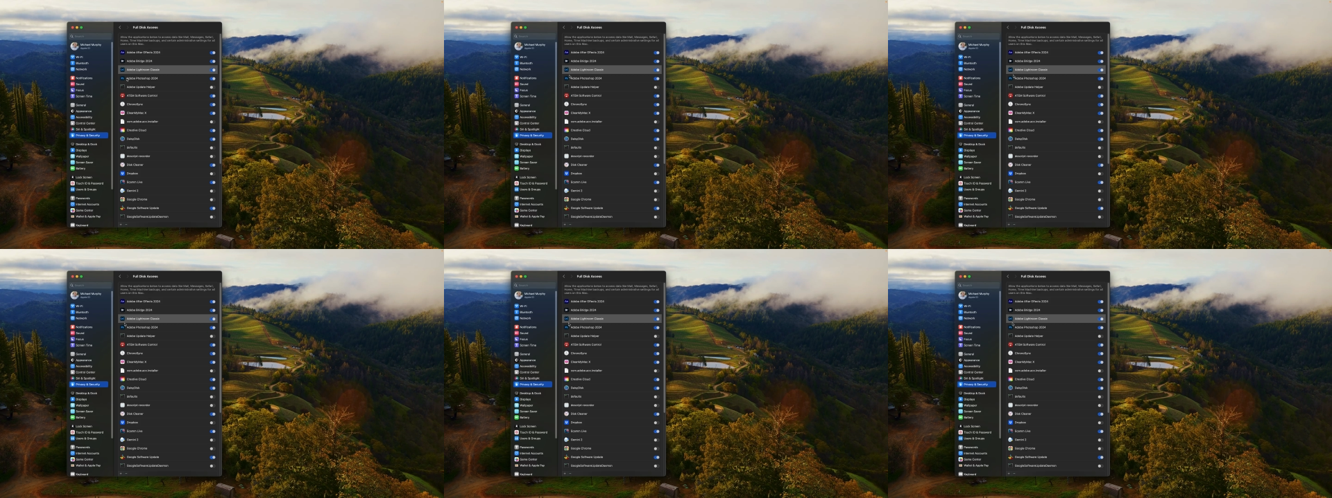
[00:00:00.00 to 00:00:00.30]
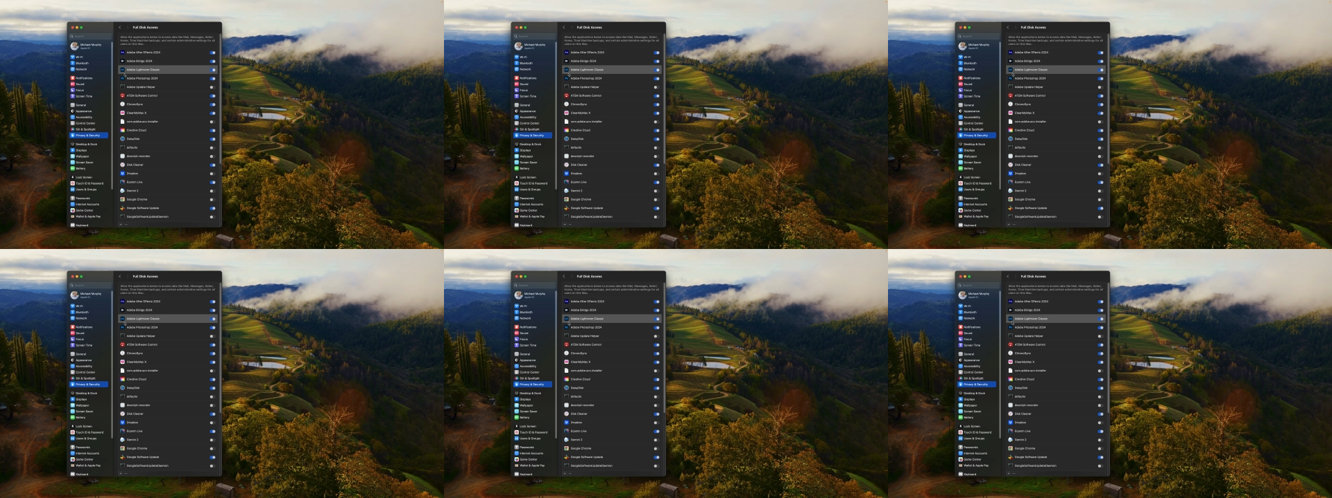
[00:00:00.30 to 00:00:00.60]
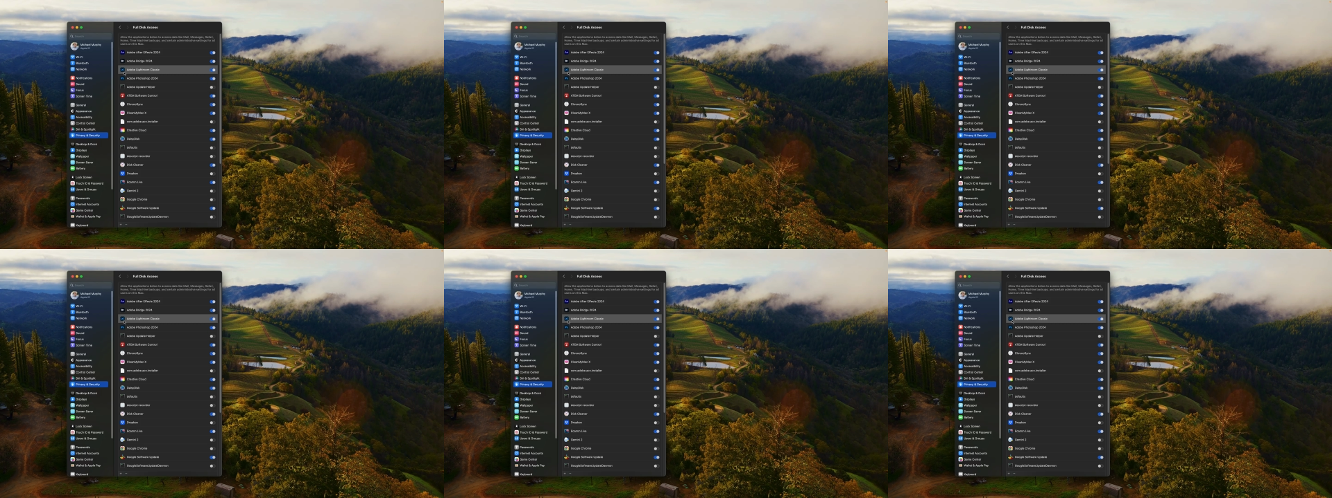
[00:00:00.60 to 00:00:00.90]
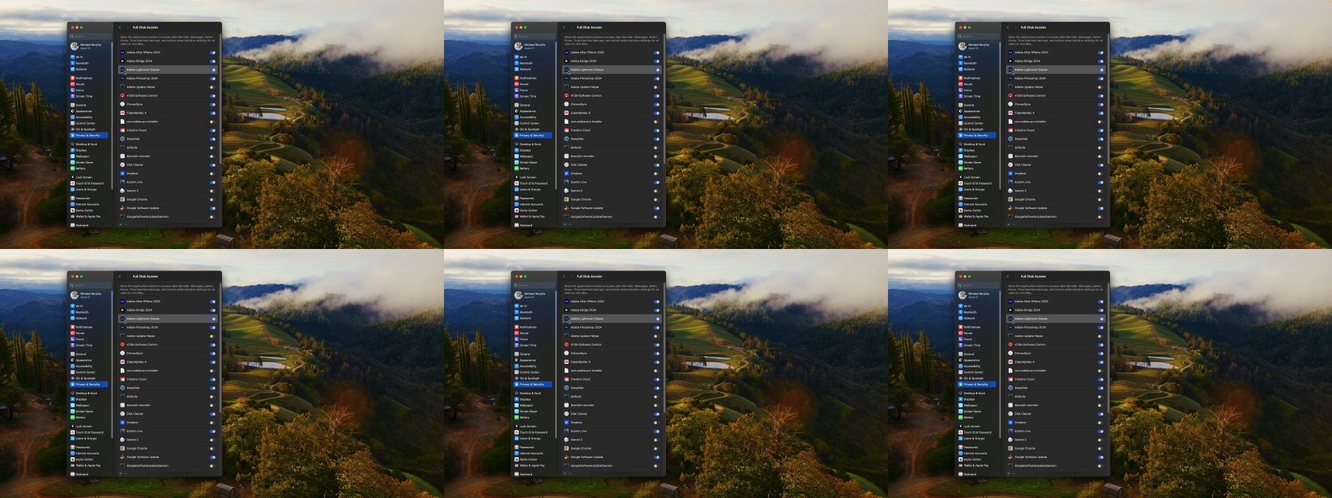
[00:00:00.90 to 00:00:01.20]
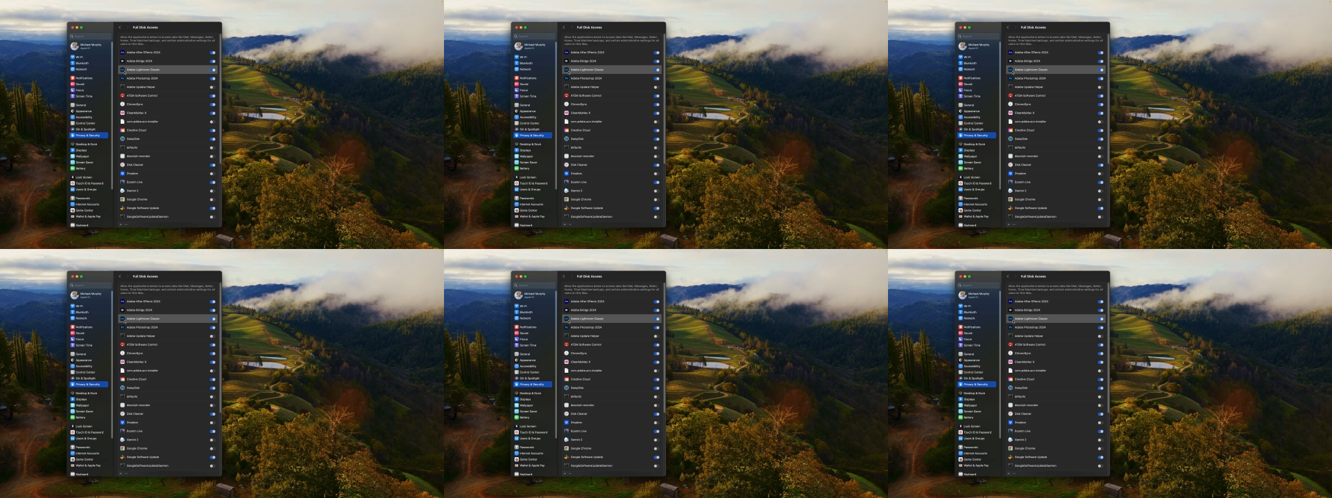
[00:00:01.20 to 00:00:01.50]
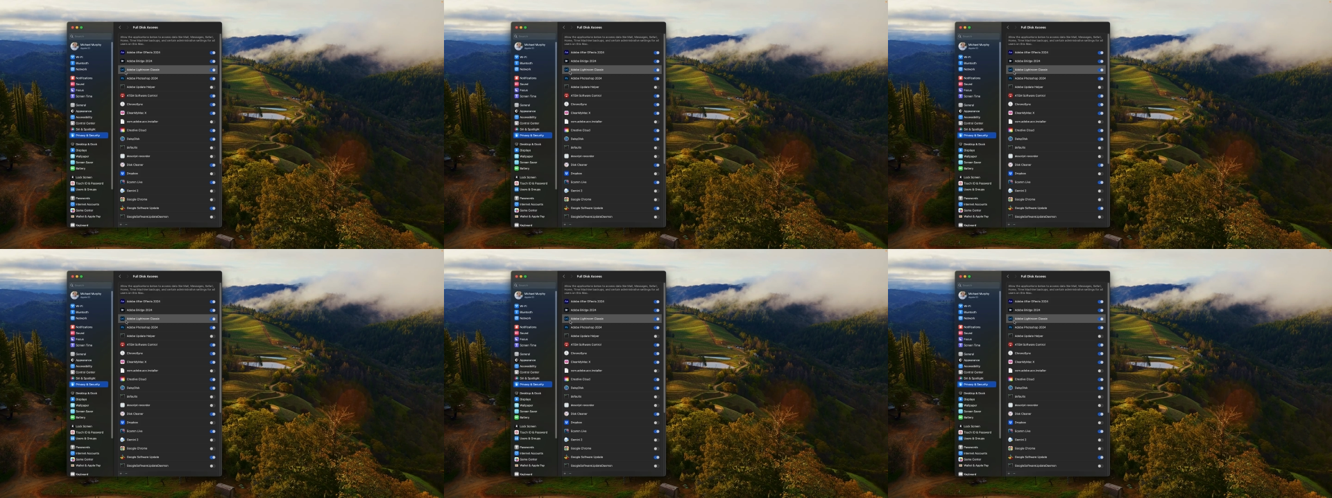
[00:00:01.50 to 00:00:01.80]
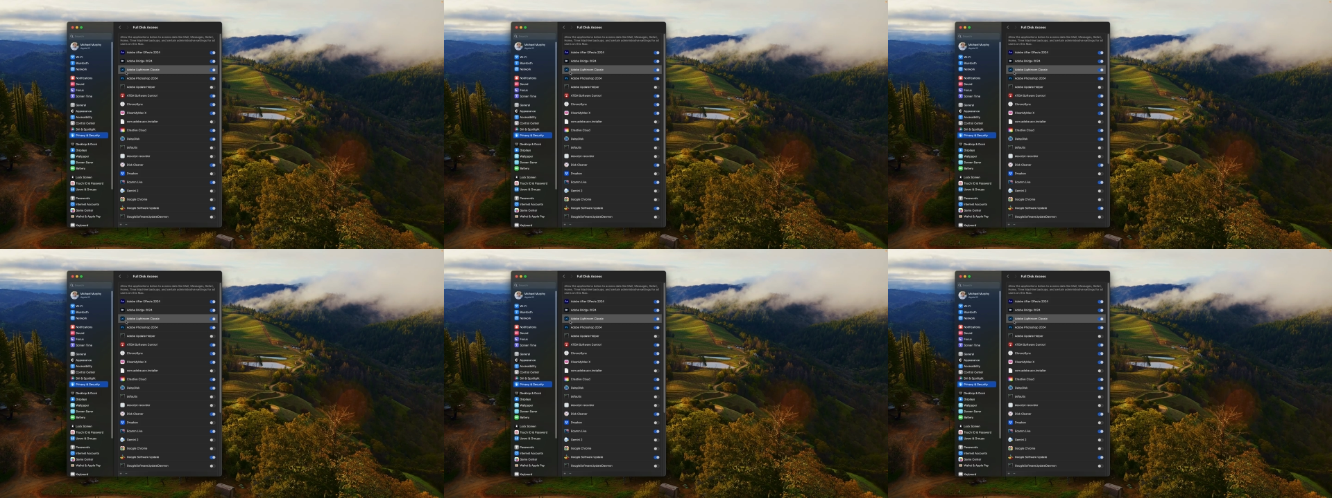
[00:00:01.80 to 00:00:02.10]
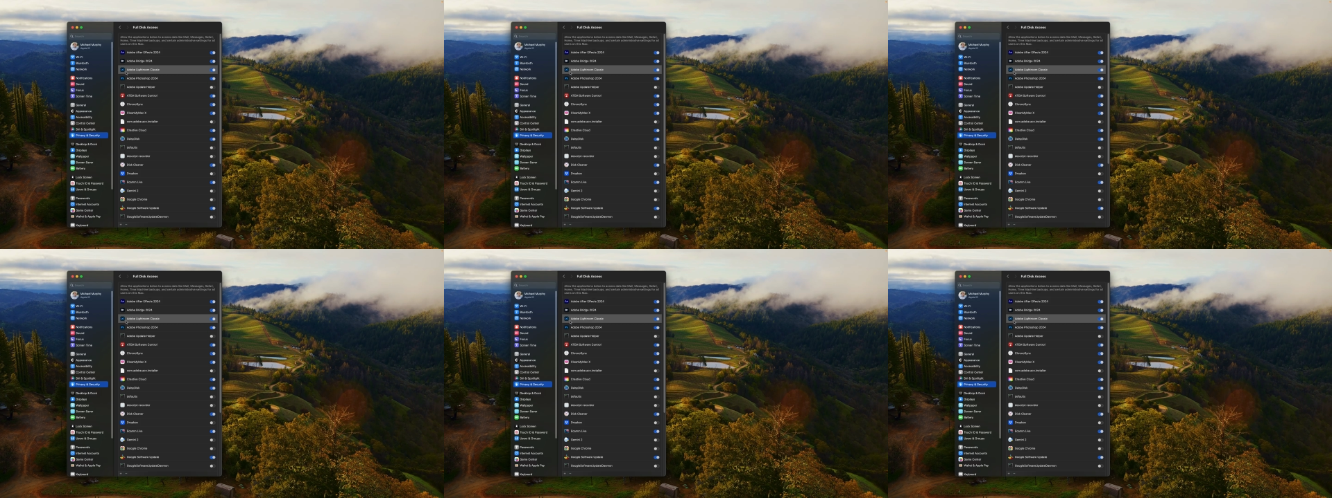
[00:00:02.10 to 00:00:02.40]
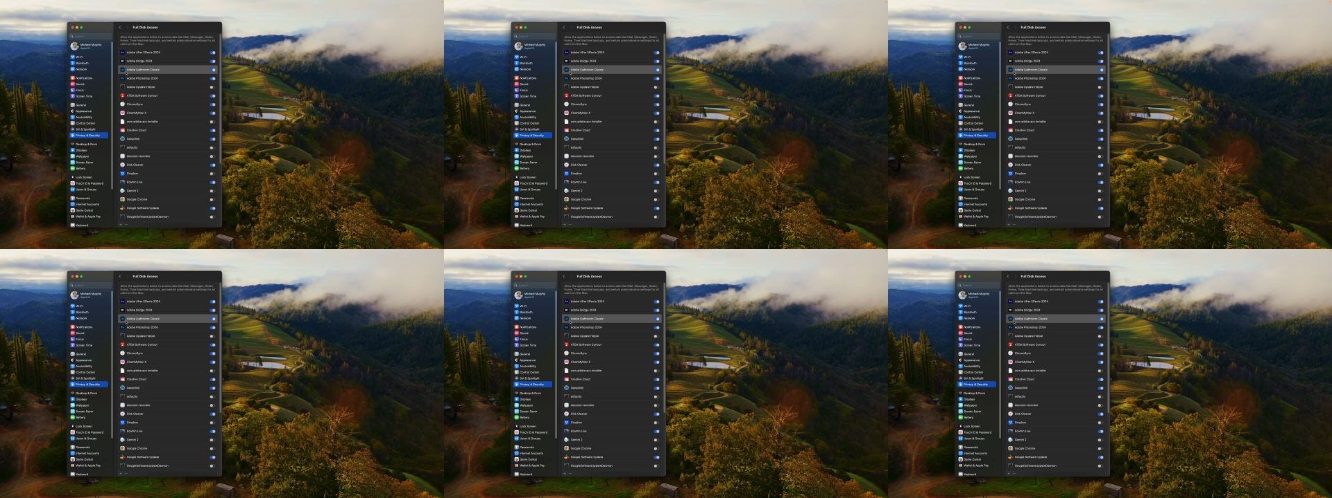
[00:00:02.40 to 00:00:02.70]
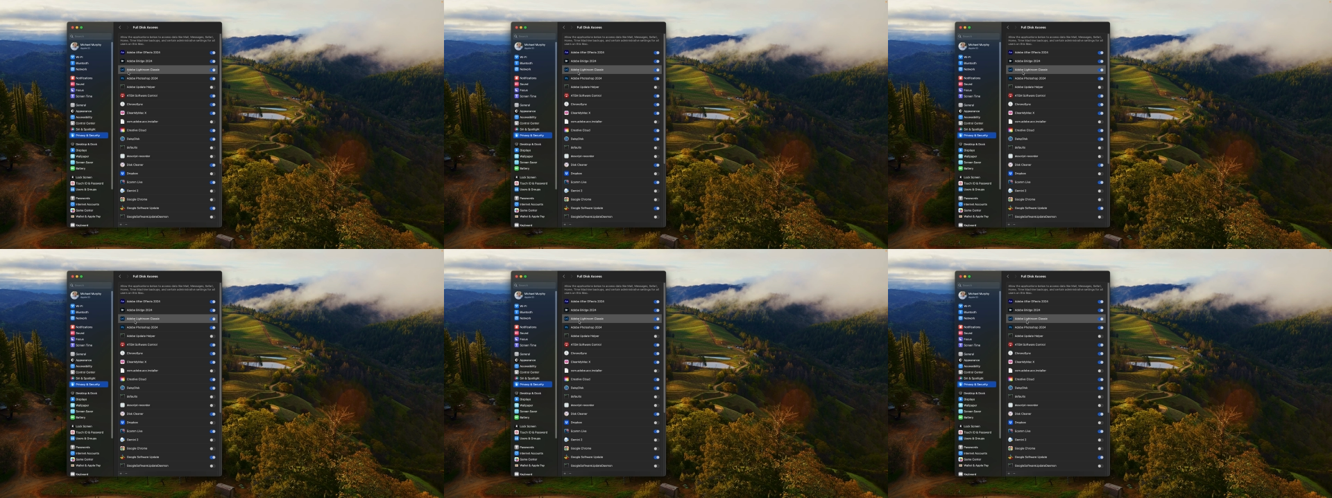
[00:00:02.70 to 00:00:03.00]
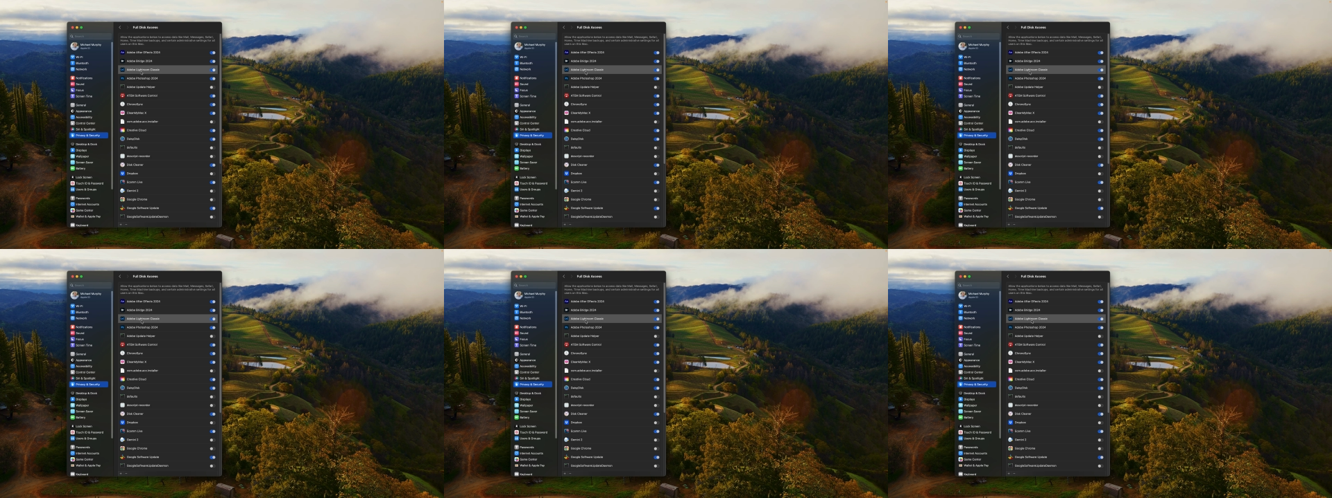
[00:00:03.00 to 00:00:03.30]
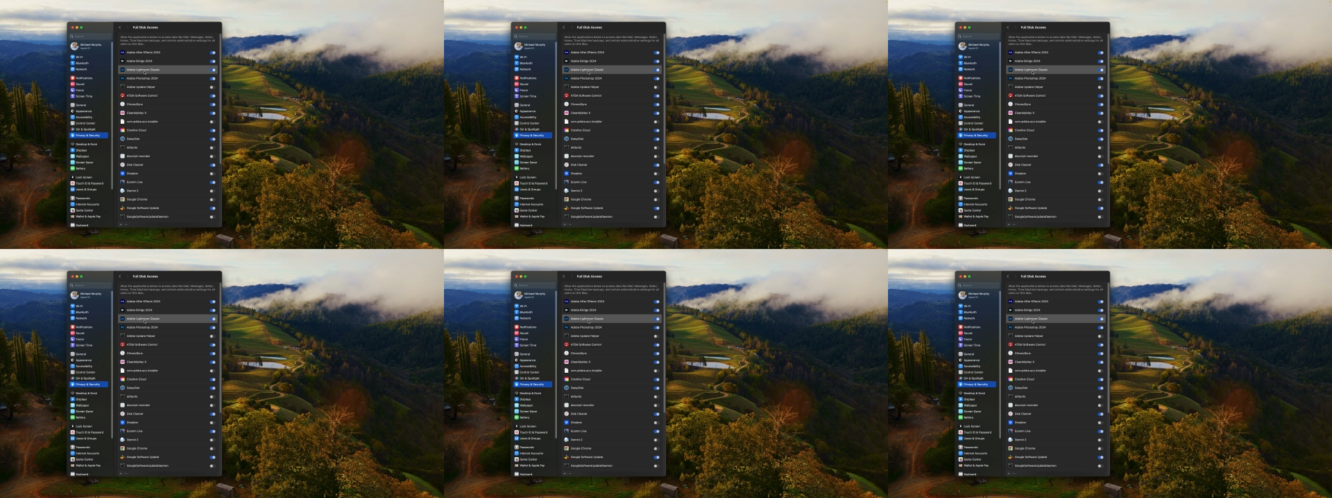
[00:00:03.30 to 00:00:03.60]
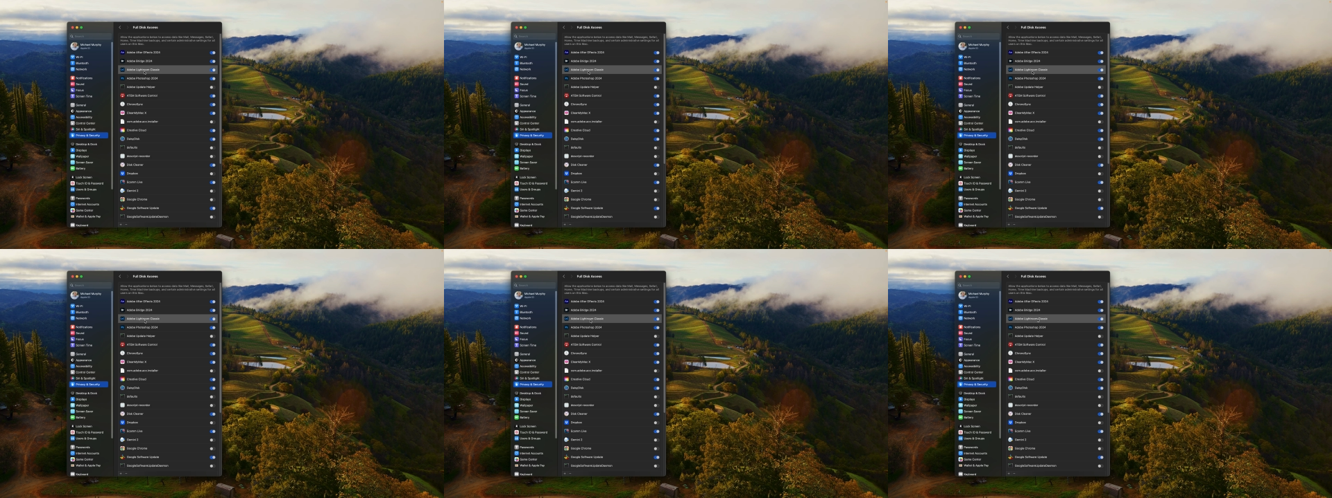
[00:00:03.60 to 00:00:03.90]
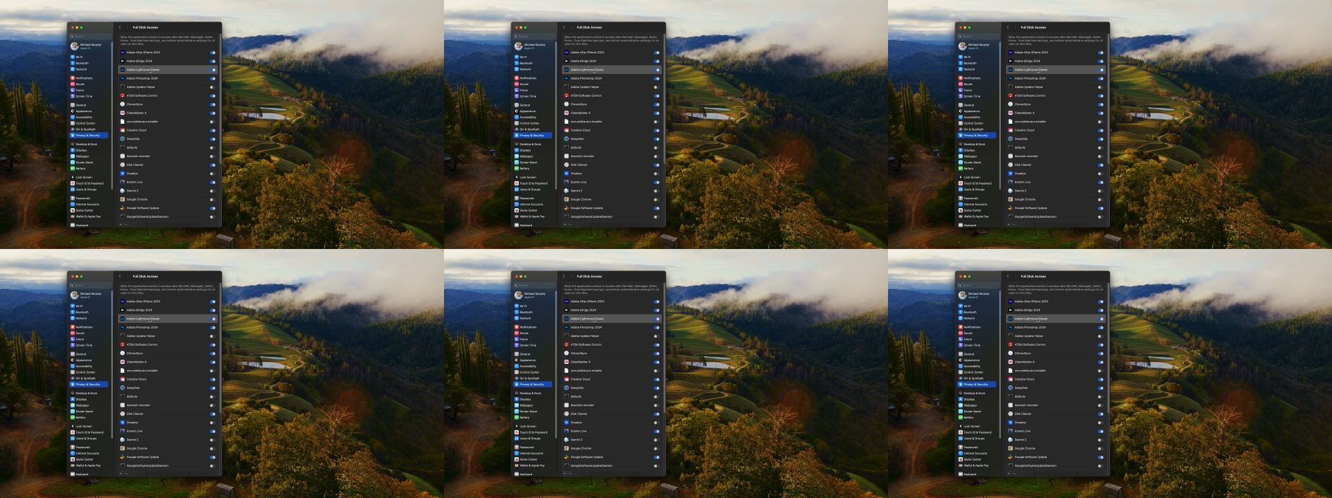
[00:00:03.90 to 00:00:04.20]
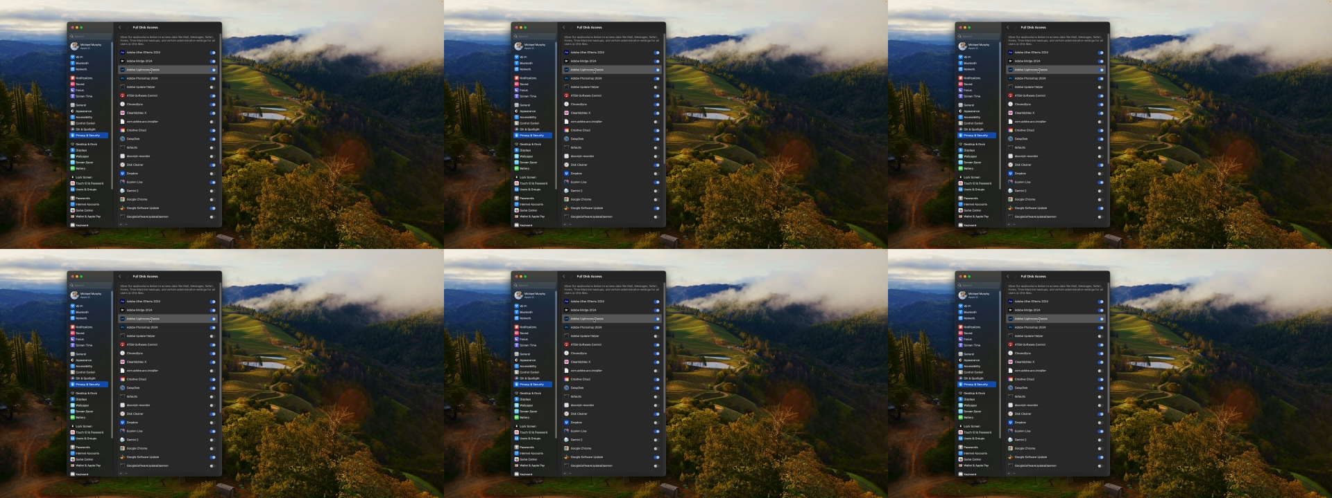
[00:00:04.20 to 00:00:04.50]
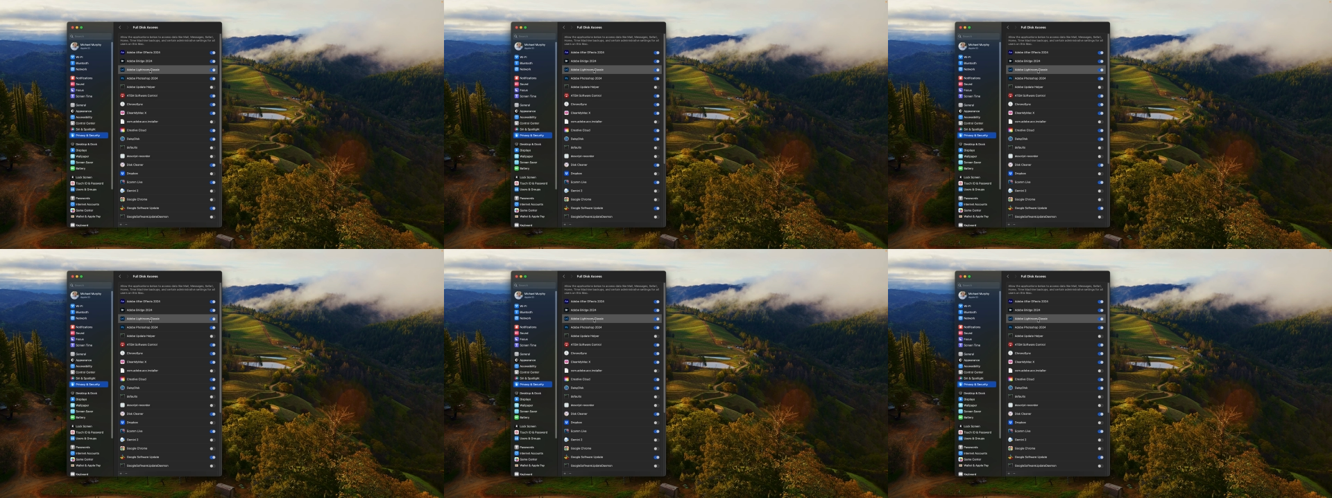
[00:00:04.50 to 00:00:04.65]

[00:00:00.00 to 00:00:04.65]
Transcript: Nobody's mouth can be seen.